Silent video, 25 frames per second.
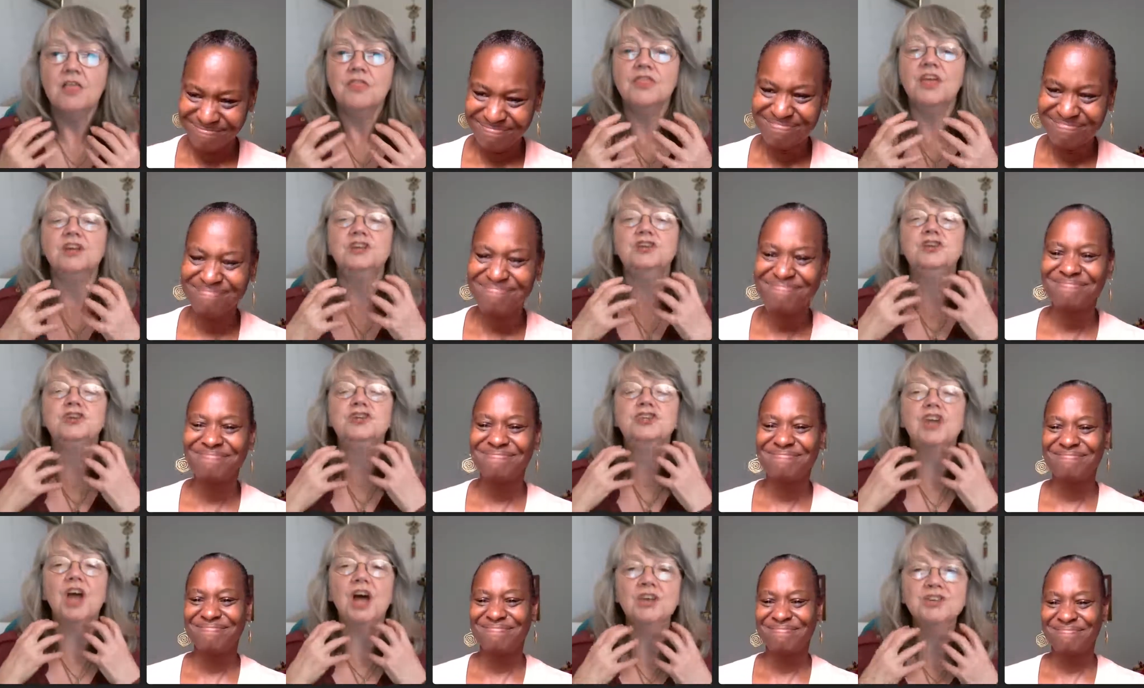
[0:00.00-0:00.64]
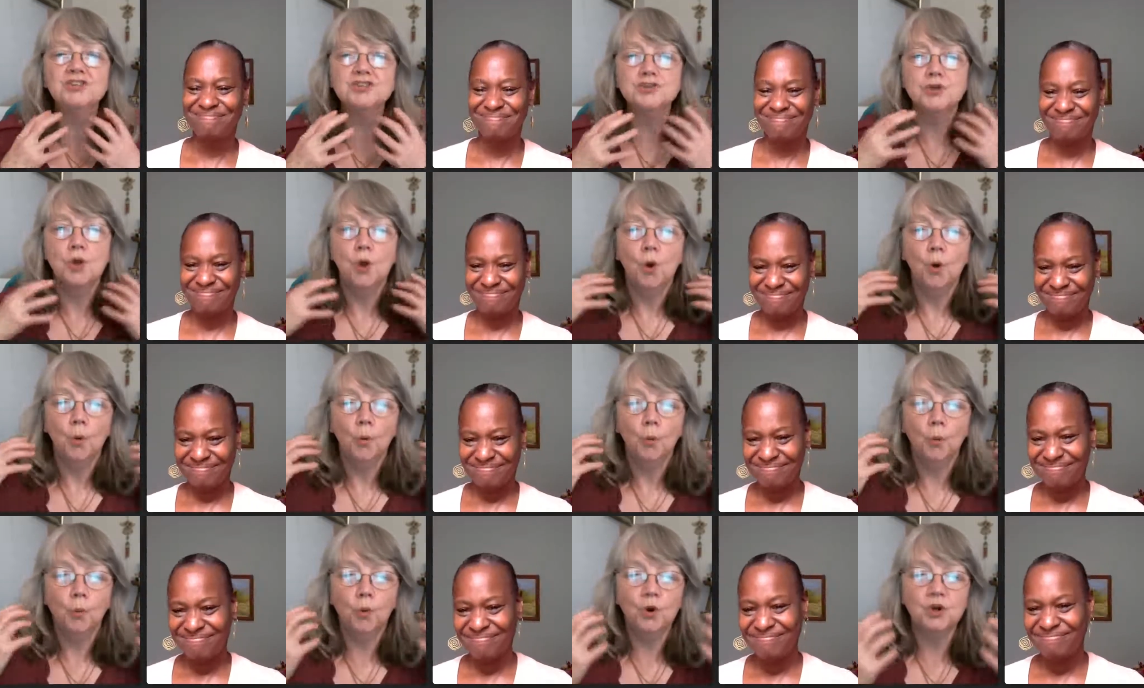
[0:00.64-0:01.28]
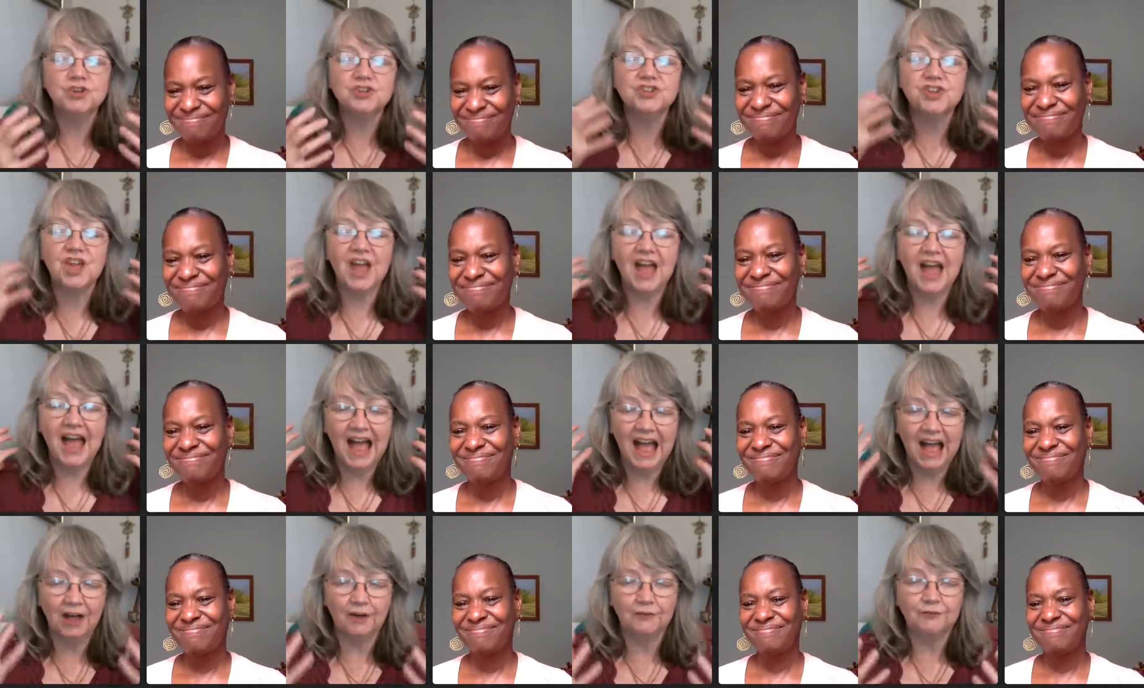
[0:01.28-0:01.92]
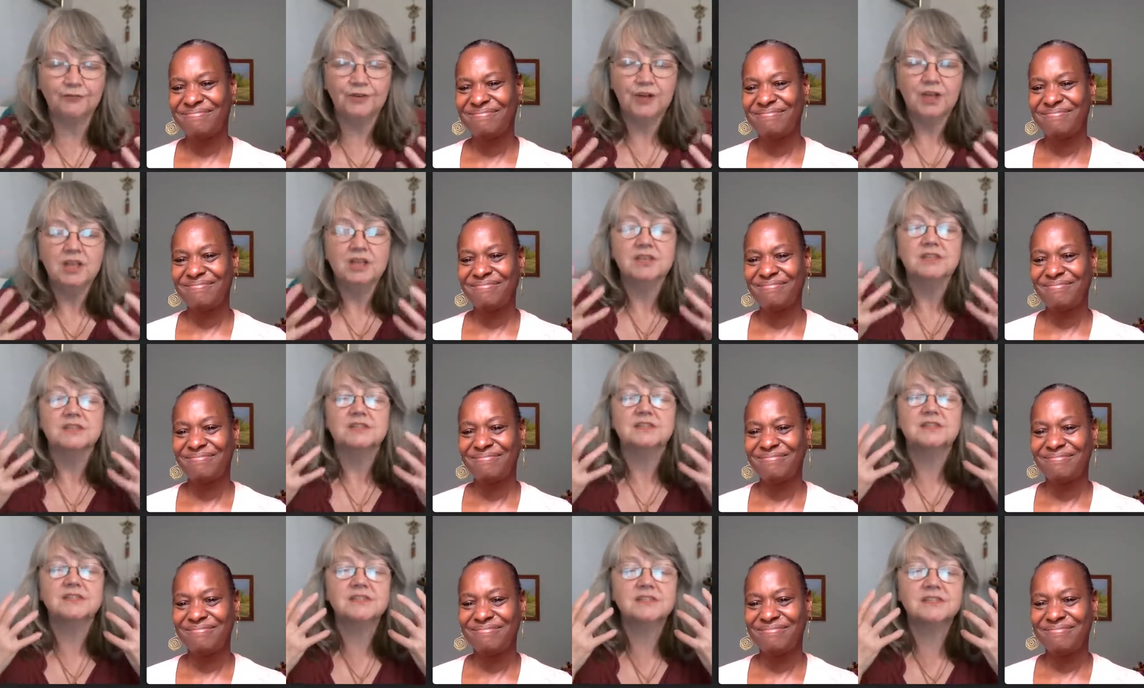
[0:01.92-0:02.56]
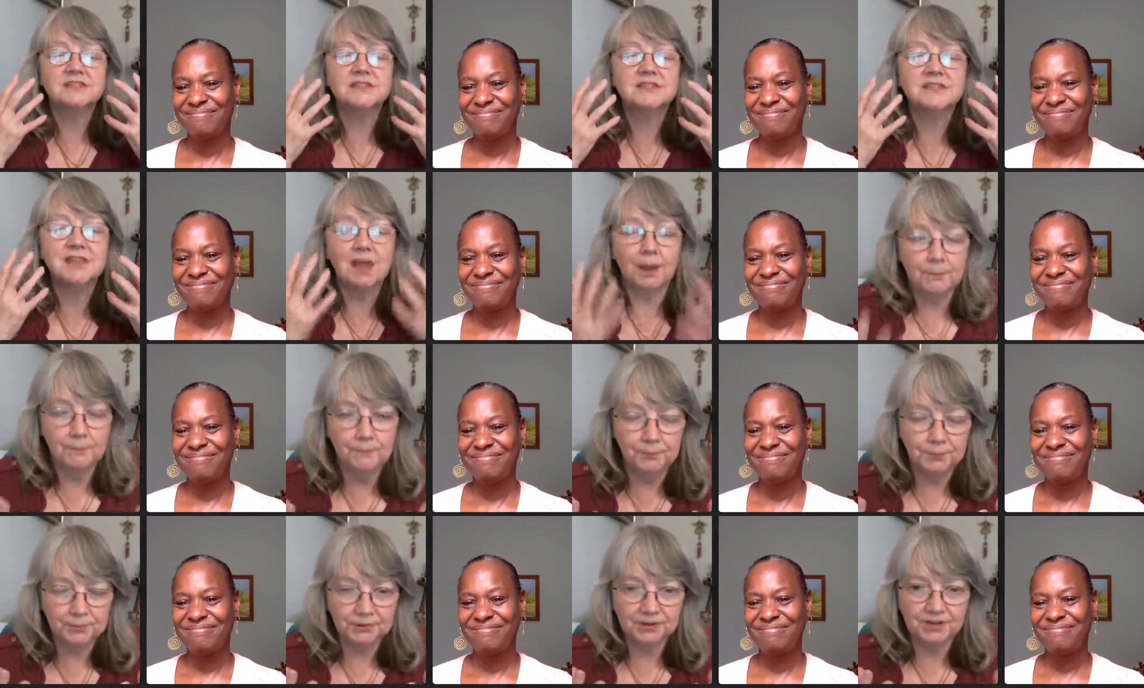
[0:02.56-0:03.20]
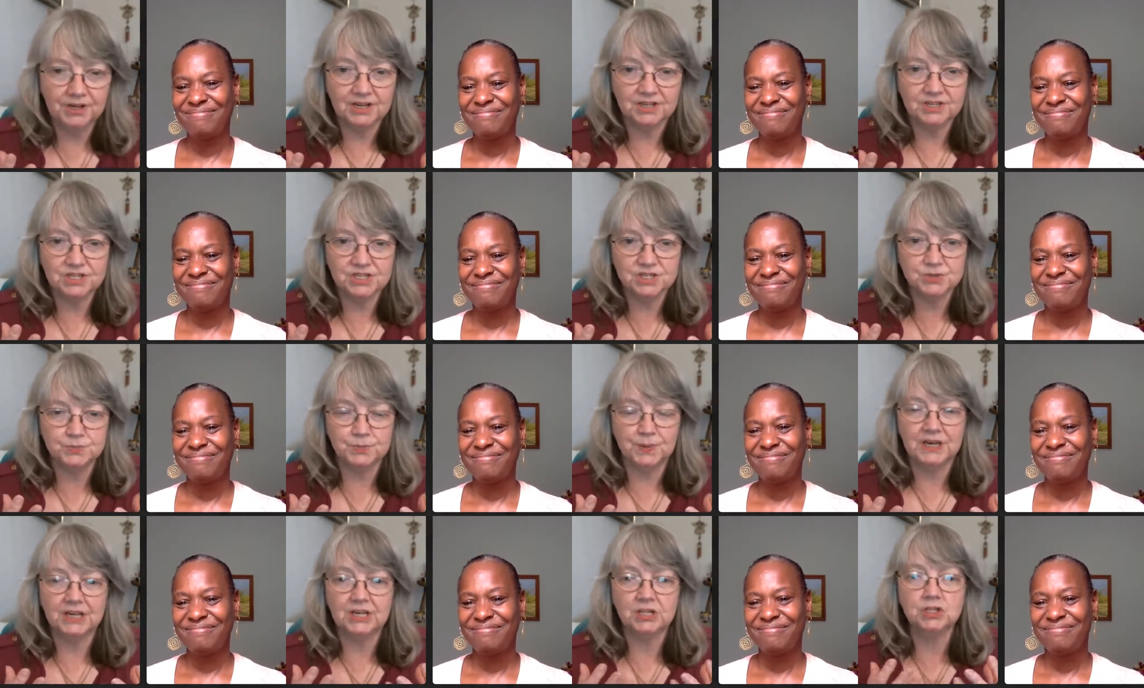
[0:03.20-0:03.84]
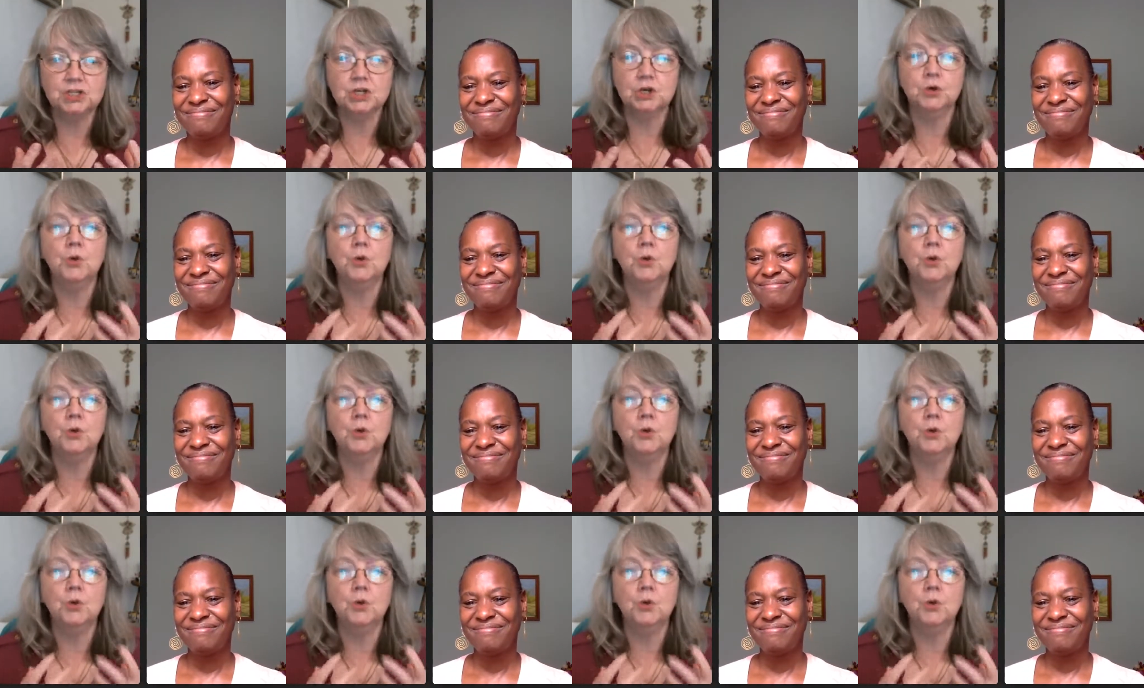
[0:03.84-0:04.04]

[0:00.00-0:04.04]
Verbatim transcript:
Speaker 1: They just wish to have somebody to speak